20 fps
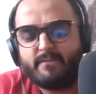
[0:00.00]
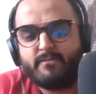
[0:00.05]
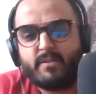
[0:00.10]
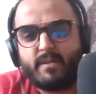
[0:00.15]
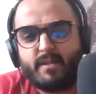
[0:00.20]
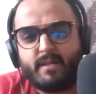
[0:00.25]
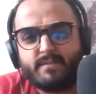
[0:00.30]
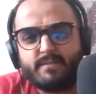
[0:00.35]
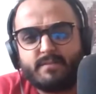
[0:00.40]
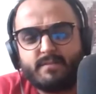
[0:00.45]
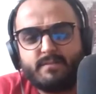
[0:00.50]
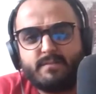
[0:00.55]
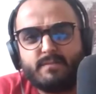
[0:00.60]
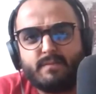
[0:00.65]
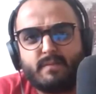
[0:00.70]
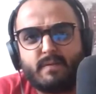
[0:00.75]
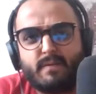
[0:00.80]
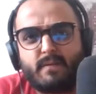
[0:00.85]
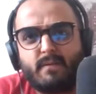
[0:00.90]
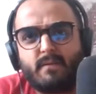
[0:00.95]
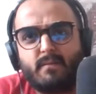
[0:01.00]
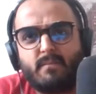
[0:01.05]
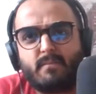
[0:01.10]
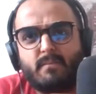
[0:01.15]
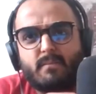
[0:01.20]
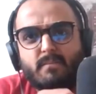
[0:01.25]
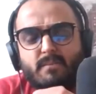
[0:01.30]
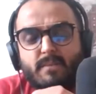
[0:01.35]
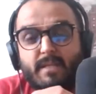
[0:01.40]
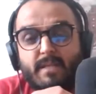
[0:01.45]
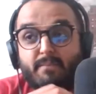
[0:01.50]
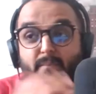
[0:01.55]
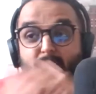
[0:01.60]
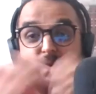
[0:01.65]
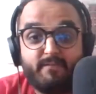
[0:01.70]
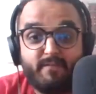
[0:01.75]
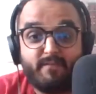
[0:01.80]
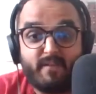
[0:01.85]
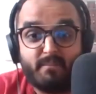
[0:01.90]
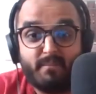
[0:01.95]
nevertheless um, like
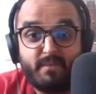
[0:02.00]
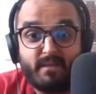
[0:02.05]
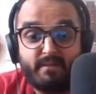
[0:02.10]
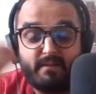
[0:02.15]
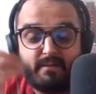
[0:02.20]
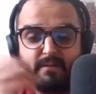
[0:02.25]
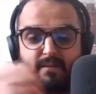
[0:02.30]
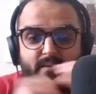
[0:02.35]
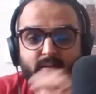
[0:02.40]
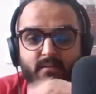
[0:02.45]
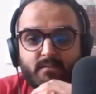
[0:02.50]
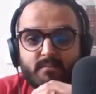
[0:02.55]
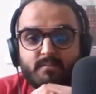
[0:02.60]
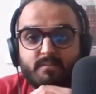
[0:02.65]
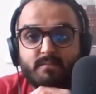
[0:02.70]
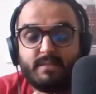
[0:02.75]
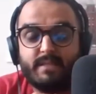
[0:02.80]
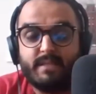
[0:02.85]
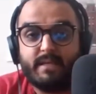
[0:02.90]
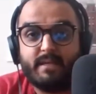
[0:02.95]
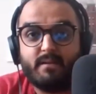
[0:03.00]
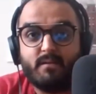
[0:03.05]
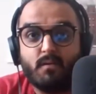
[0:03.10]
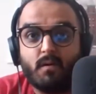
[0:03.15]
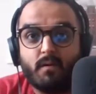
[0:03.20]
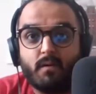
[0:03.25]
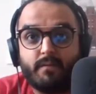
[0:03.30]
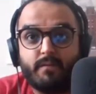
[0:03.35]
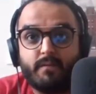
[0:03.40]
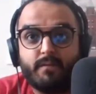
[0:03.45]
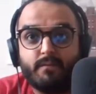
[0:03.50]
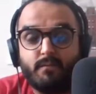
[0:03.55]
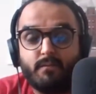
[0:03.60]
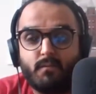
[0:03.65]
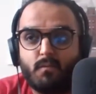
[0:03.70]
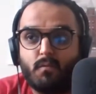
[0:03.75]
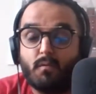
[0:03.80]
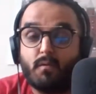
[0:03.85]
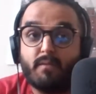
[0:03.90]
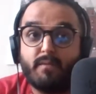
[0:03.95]
my family in india they got
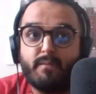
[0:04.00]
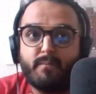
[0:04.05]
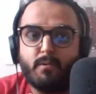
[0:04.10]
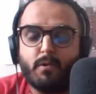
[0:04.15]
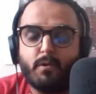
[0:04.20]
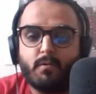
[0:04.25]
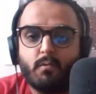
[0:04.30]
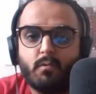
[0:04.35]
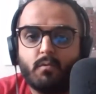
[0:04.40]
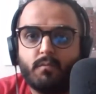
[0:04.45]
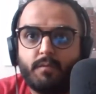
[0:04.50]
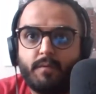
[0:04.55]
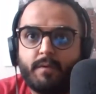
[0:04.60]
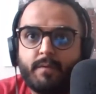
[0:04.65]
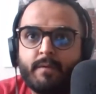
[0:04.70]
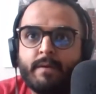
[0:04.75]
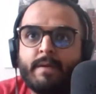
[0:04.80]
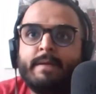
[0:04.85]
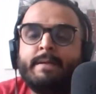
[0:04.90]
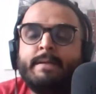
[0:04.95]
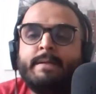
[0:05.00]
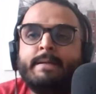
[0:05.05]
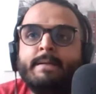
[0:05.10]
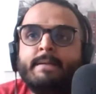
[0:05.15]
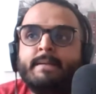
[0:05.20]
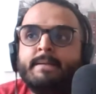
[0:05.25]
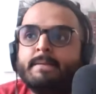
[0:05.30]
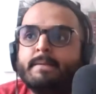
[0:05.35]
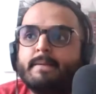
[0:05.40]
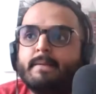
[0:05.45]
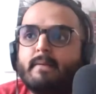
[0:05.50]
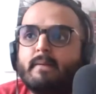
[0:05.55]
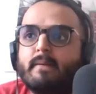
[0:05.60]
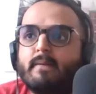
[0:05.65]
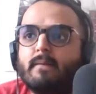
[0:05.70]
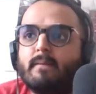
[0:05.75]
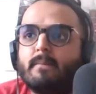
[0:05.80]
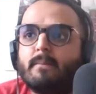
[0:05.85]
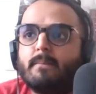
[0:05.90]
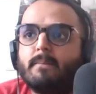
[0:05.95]
all of them got covid
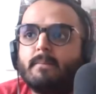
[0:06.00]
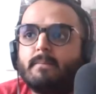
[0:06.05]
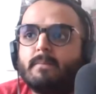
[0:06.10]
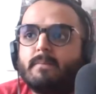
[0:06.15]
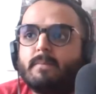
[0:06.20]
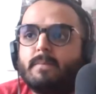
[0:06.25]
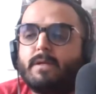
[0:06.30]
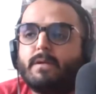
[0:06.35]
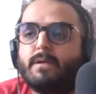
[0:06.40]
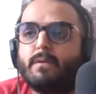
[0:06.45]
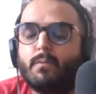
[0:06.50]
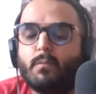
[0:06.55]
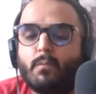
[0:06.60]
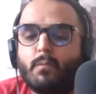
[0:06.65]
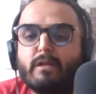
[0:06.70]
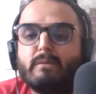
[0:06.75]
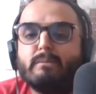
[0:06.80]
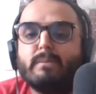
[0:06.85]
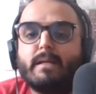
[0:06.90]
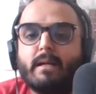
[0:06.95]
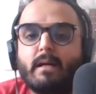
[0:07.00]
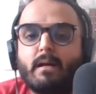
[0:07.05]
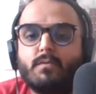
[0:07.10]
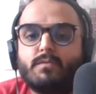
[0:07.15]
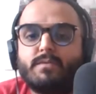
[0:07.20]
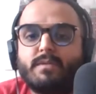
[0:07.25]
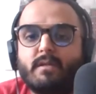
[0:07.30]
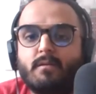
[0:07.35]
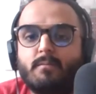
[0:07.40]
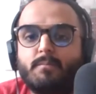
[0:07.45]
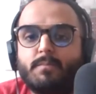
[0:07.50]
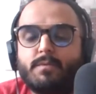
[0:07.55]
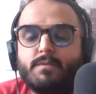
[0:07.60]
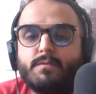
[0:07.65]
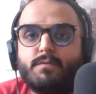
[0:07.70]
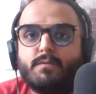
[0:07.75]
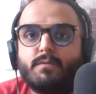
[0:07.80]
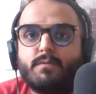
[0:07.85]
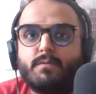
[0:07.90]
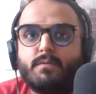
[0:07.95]
um, including my house help.
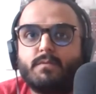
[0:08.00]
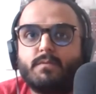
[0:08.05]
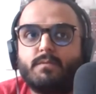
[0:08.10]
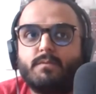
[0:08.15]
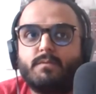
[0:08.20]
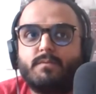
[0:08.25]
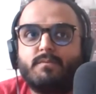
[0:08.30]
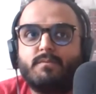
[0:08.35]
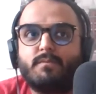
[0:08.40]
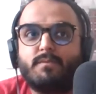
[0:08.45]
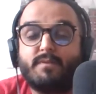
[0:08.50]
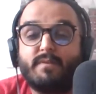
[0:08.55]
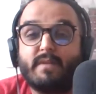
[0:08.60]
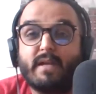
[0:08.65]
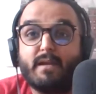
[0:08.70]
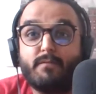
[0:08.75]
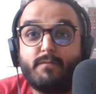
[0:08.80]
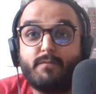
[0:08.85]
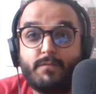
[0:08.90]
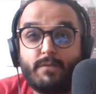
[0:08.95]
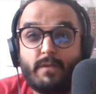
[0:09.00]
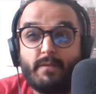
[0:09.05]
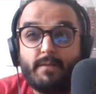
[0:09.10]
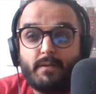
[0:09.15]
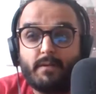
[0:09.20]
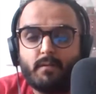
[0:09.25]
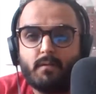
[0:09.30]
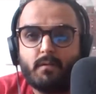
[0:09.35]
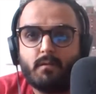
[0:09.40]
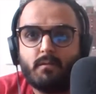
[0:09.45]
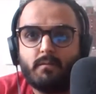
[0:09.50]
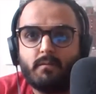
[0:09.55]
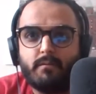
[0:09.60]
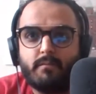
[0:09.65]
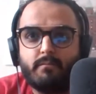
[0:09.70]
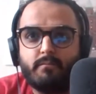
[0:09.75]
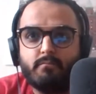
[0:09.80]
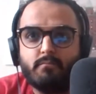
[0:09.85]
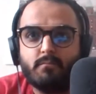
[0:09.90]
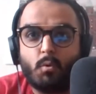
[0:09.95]
So thankfully, they're
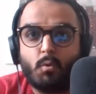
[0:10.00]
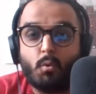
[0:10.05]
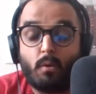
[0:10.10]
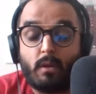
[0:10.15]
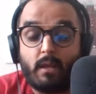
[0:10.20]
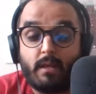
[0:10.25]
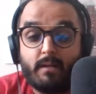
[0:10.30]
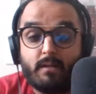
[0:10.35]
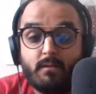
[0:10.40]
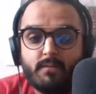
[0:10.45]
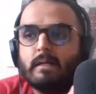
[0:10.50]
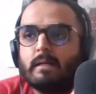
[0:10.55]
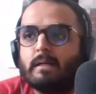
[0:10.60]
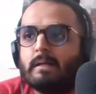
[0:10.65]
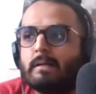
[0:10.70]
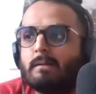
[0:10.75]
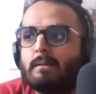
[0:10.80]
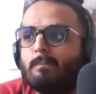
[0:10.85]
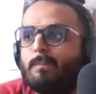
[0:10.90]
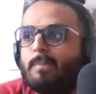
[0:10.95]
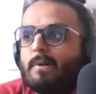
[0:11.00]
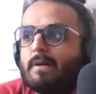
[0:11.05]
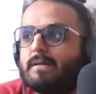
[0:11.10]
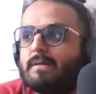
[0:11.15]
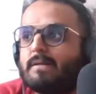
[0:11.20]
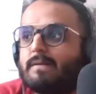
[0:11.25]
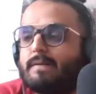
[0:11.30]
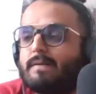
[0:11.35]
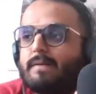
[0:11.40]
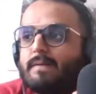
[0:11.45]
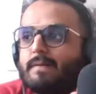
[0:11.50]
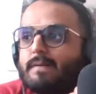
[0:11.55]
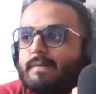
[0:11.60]
all okay now. Uh, but